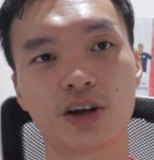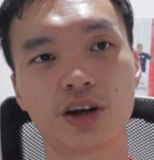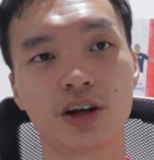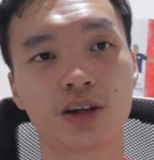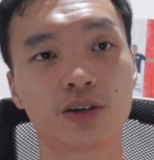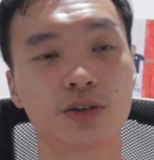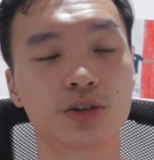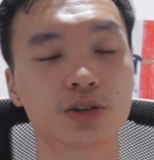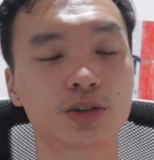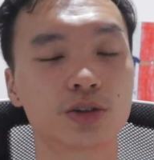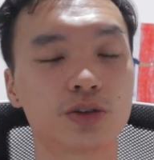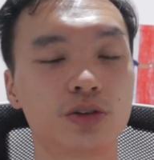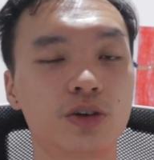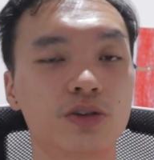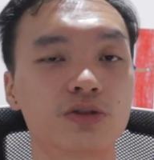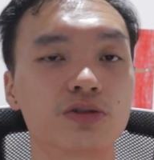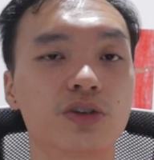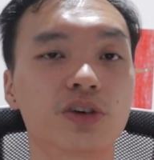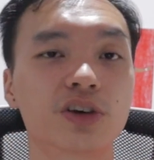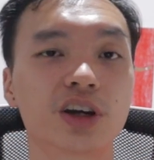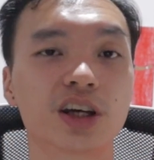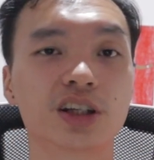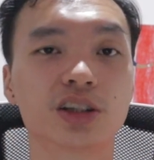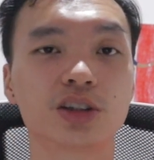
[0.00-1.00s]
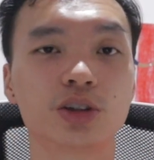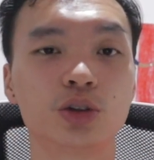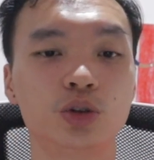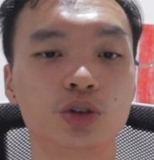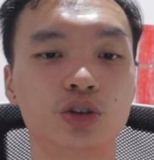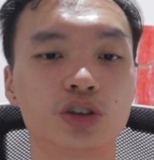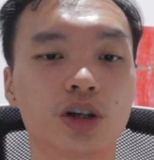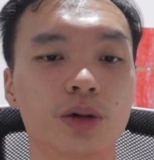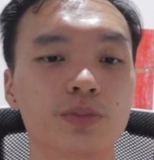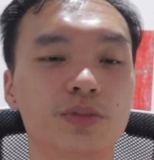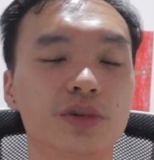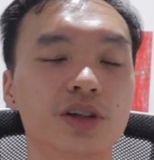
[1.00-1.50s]
And also don't forget to
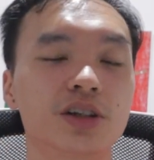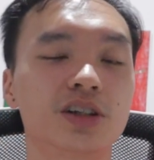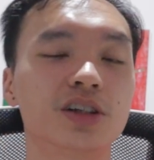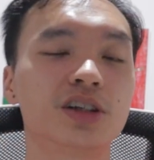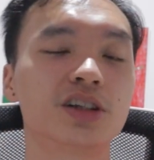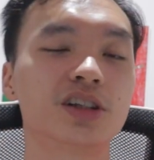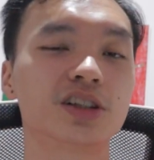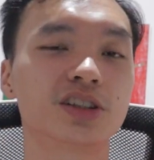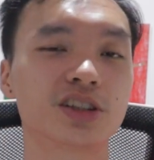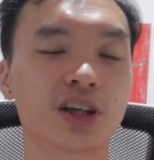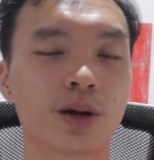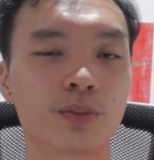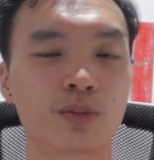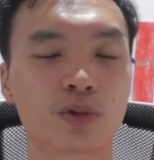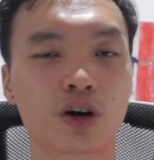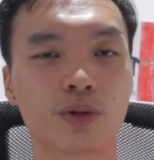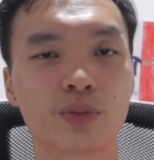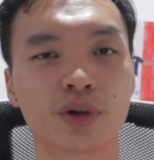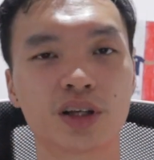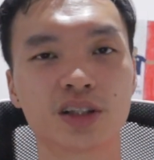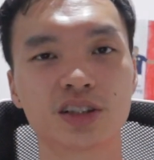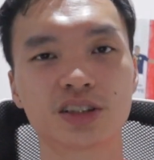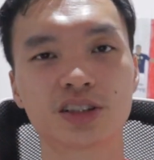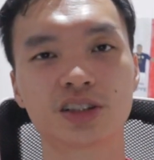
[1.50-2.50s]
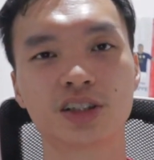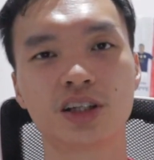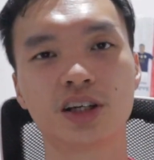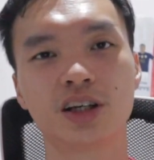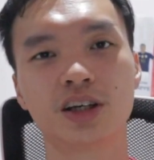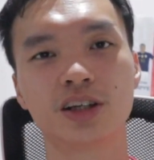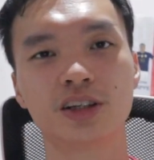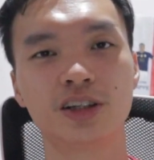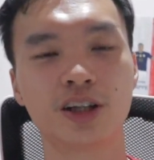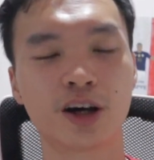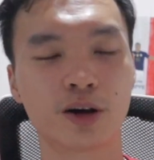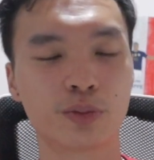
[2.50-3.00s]
drop some comments
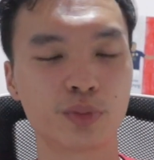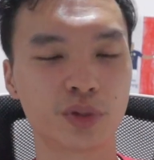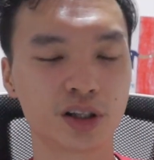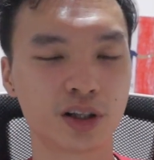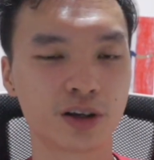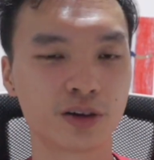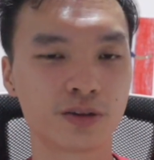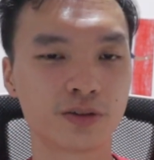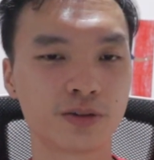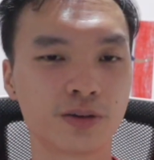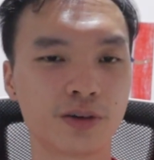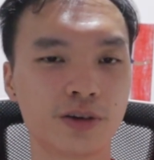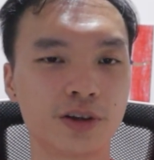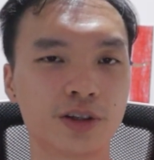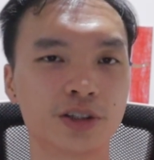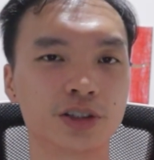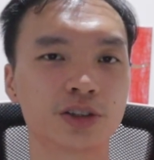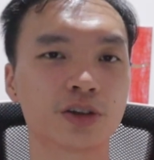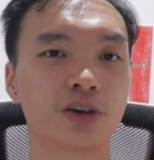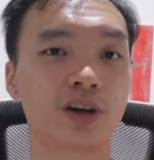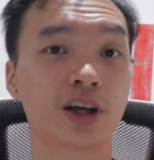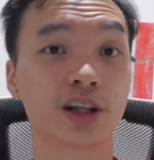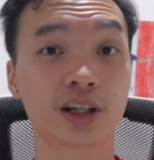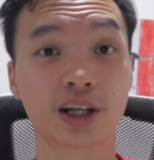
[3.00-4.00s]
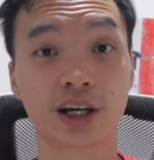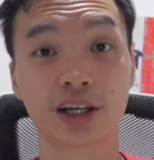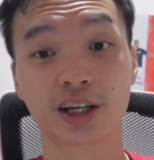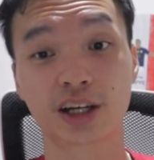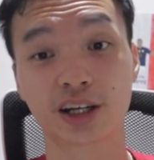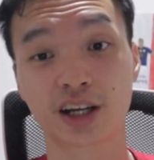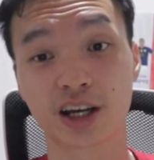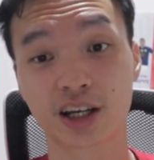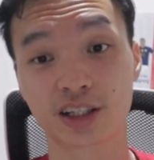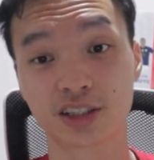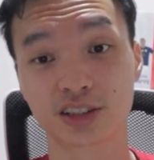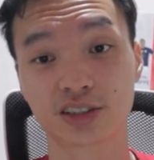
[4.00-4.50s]
down below so that I
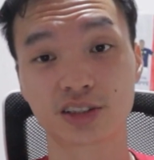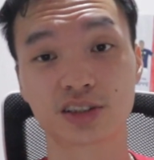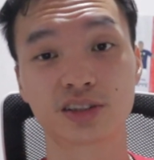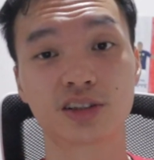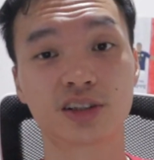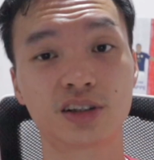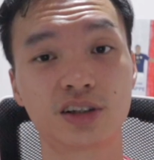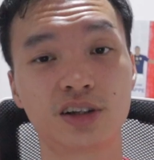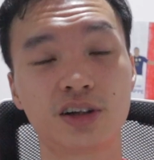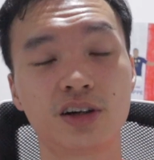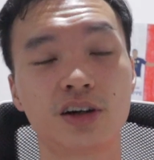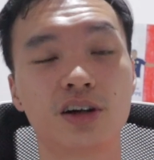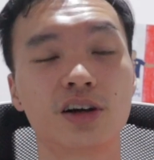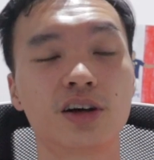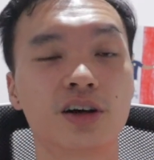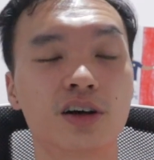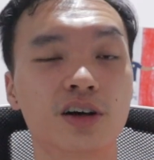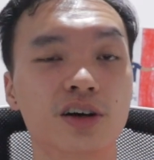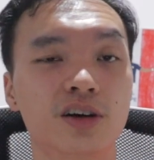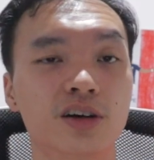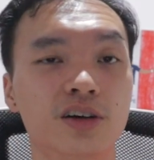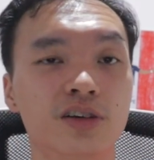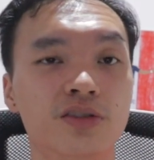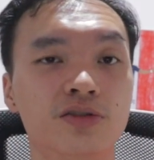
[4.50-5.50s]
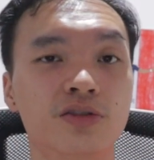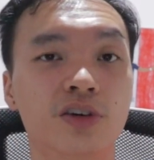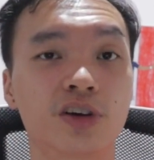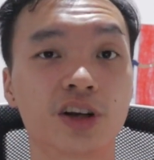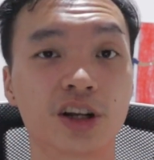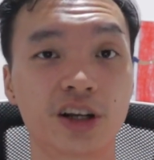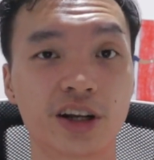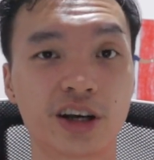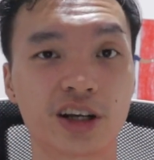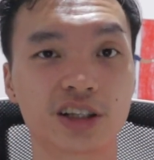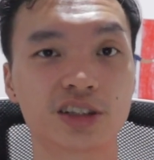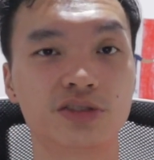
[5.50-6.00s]
can answer for
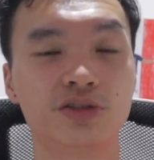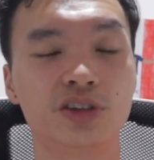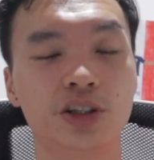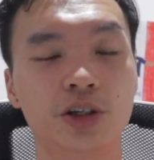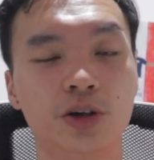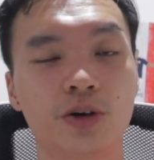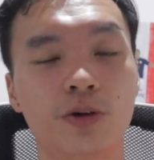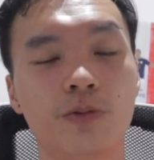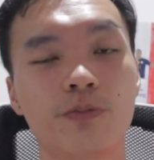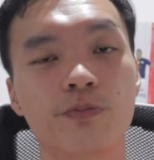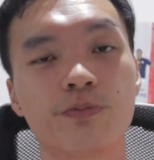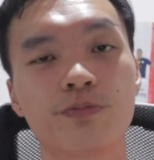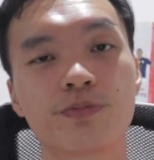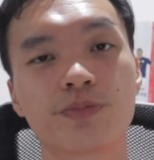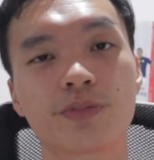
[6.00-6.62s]
the next video.